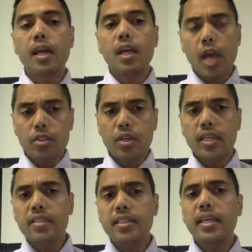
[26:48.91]
So as you
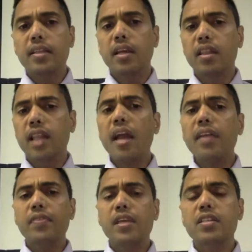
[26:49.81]
can see, there are a lot
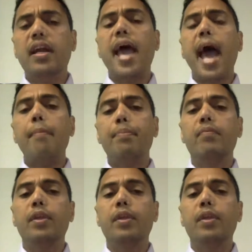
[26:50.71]
of things that happen